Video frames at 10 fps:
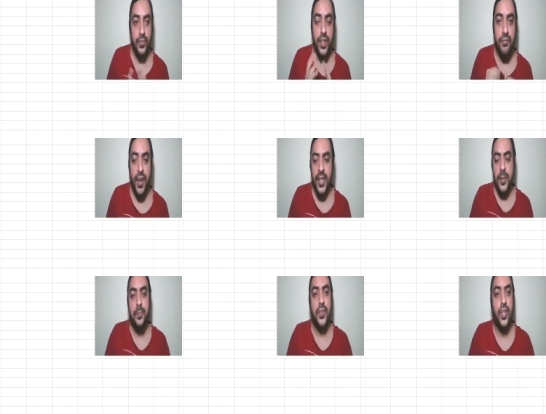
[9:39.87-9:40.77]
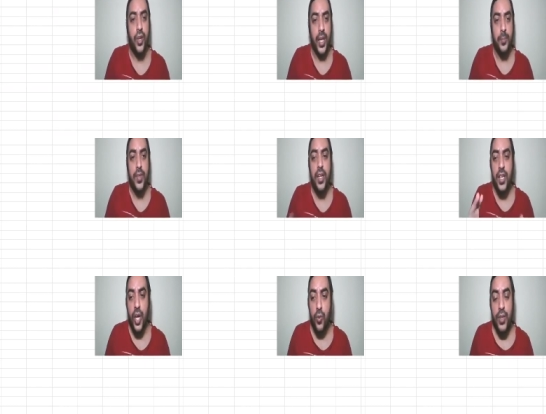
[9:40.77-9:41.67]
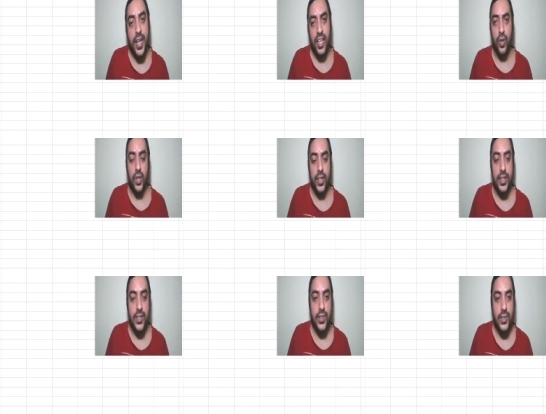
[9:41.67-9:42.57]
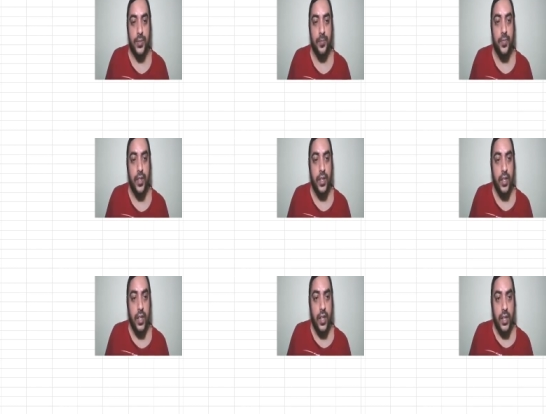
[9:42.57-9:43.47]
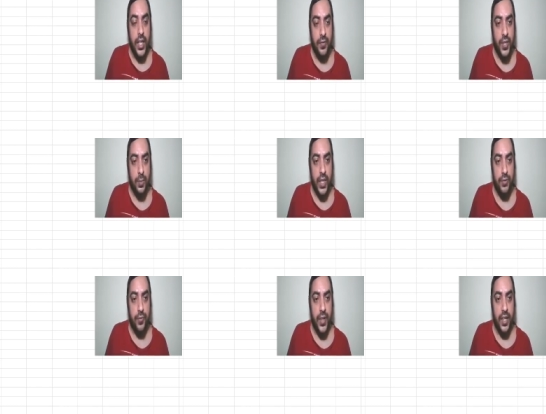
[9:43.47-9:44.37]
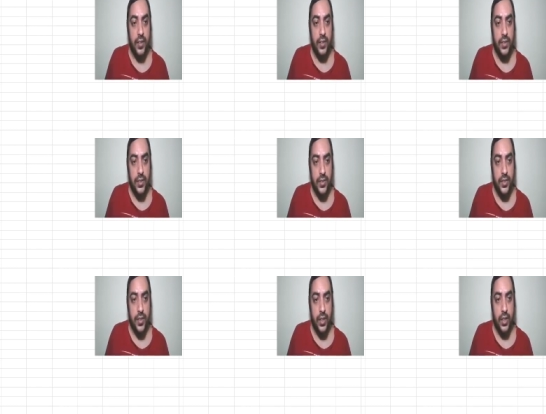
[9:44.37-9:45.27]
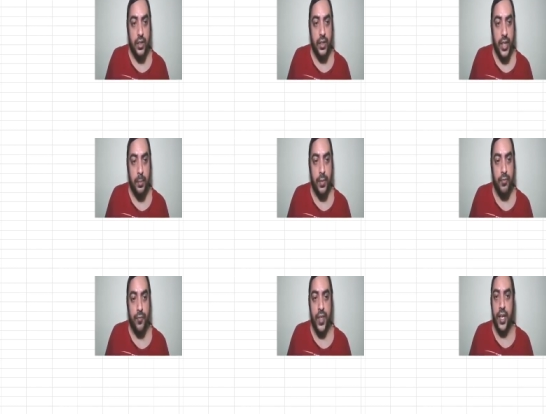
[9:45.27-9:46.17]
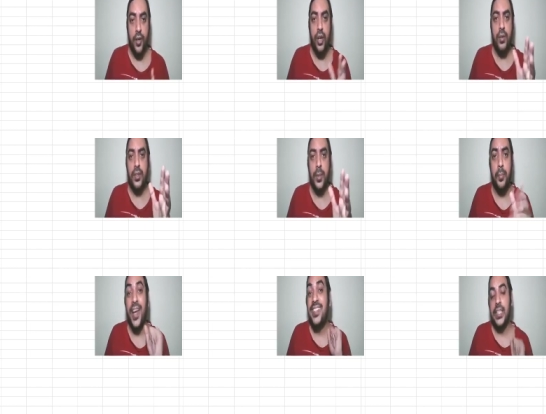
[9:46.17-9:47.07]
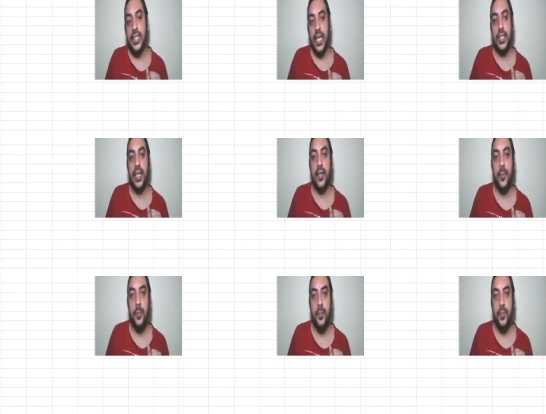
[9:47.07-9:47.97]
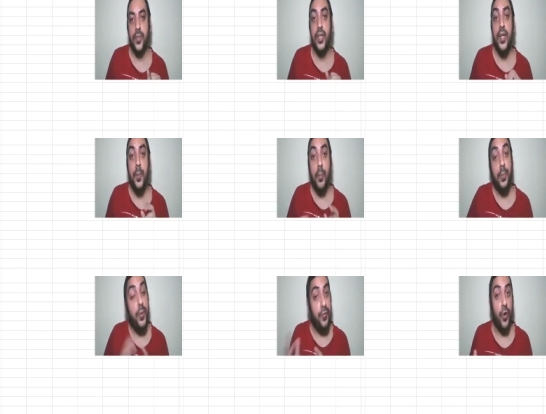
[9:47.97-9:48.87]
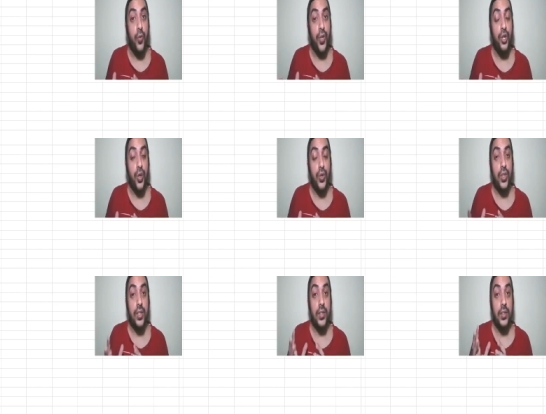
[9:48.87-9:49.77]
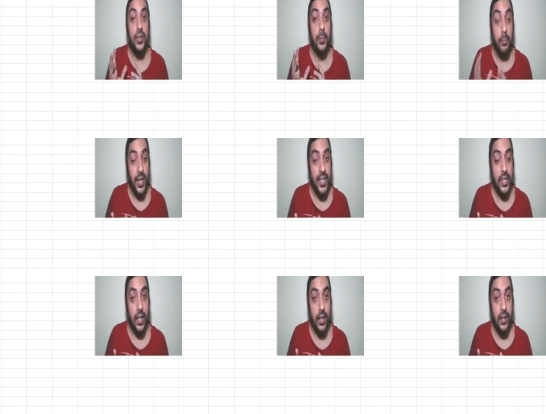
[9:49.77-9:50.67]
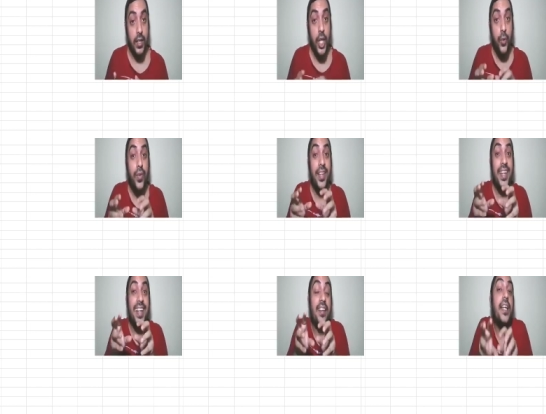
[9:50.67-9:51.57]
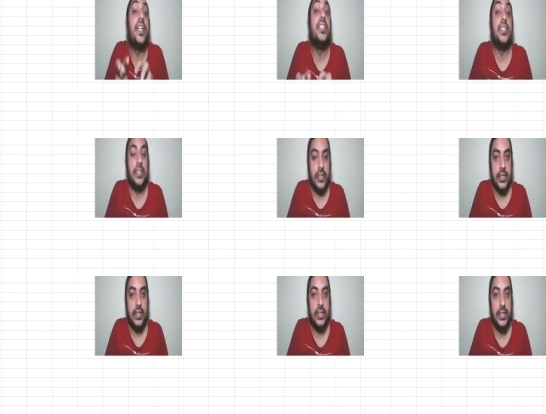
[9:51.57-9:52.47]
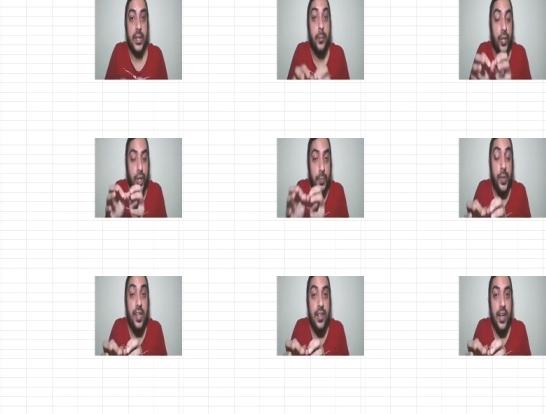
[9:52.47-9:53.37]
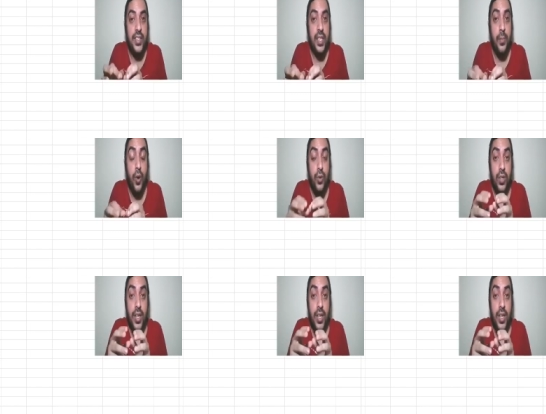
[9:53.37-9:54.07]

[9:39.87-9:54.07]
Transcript: Fine. Okay. Now take a look at this. 31st March 15, April 15 and all, the prices are there. But before we go to the beta, we need returns. because beta is about